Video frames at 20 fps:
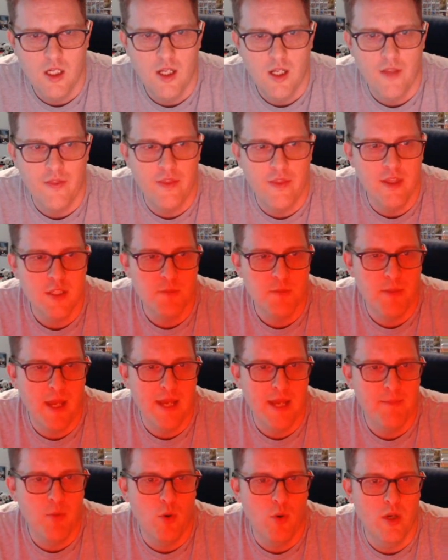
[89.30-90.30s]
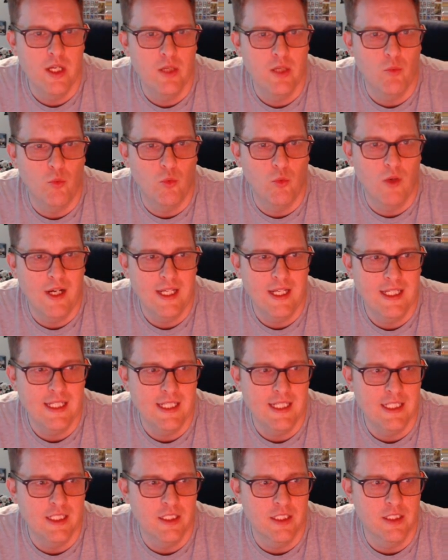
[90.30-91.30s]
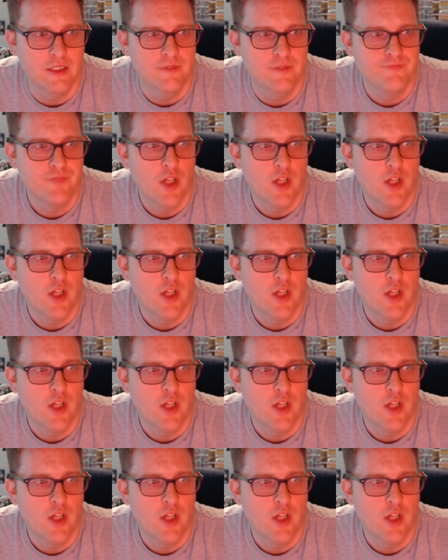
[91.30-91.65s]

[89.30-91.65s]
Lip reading: this bad boy right here.